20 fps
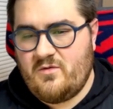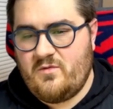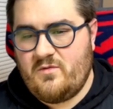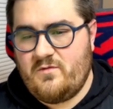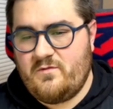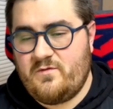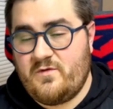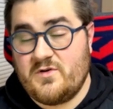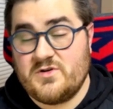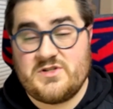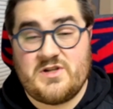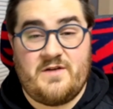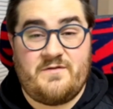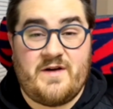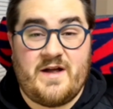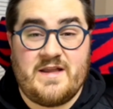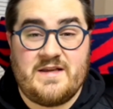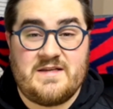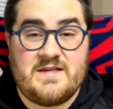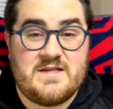First off,
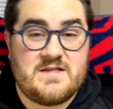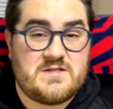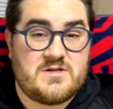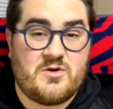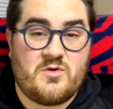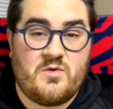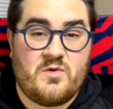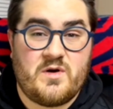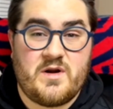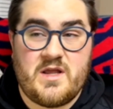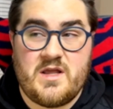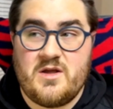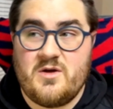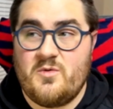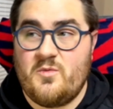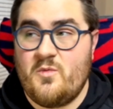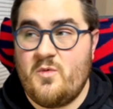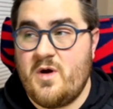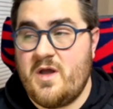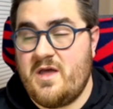I disagree
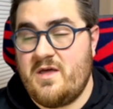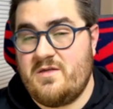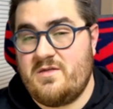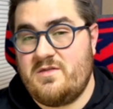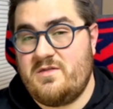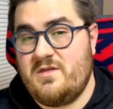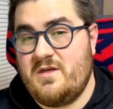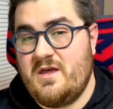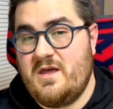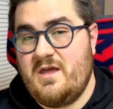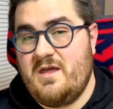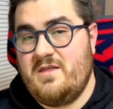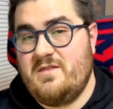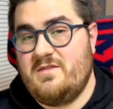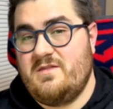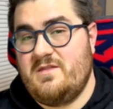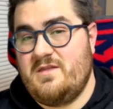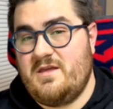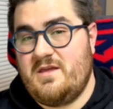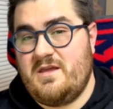with
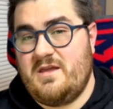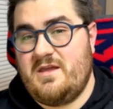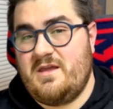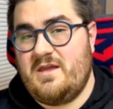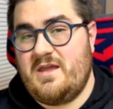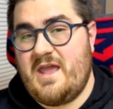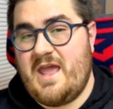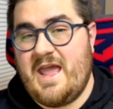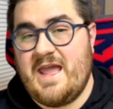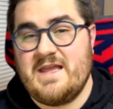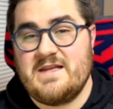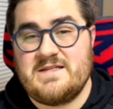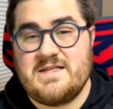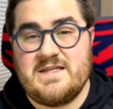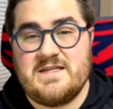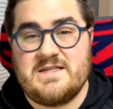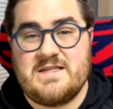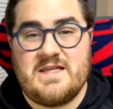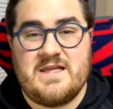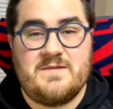the
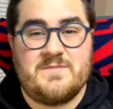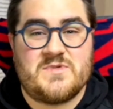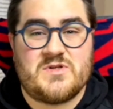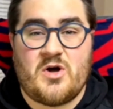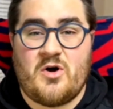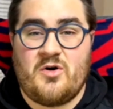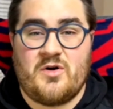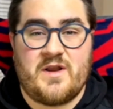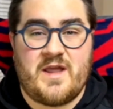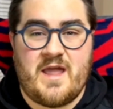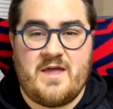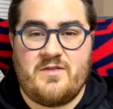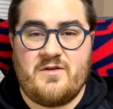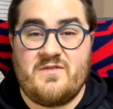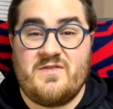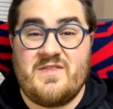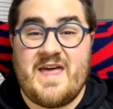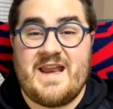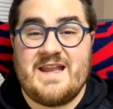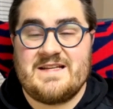18 teams altogether.
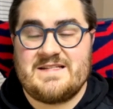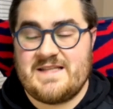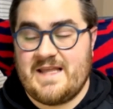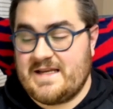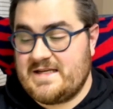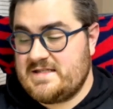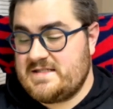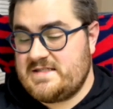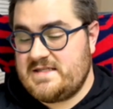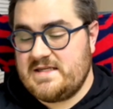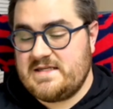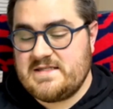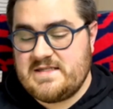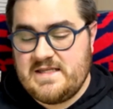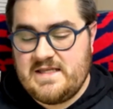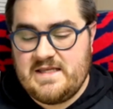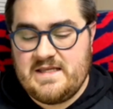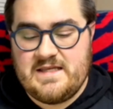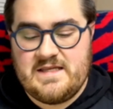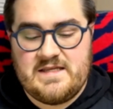That is like
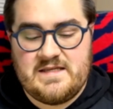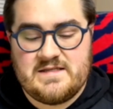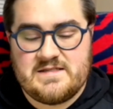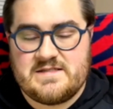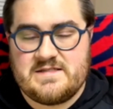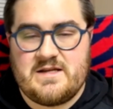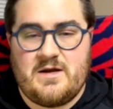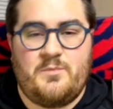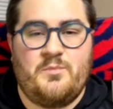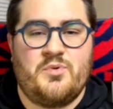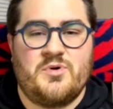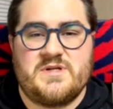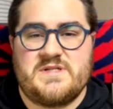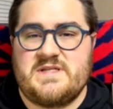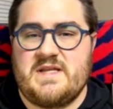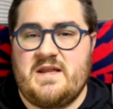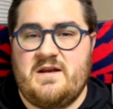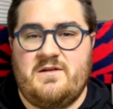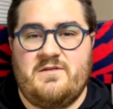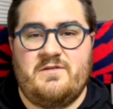
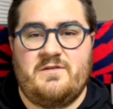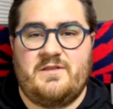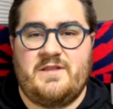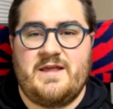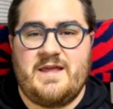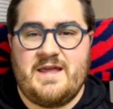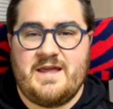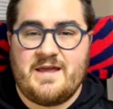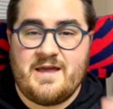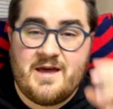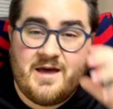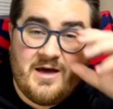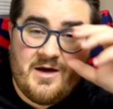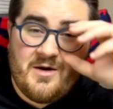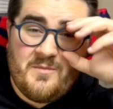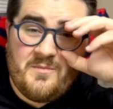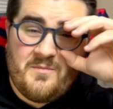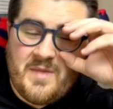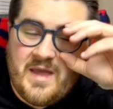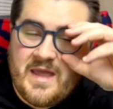60-some% of the league
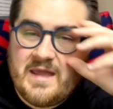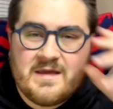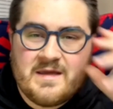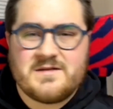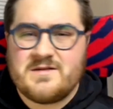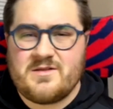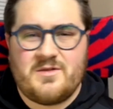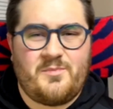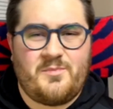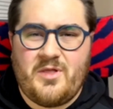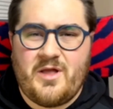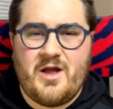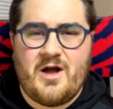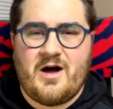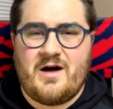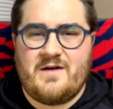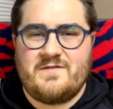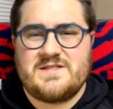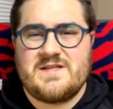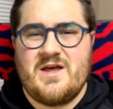making it to the
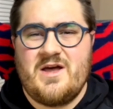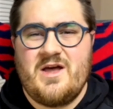playoffs.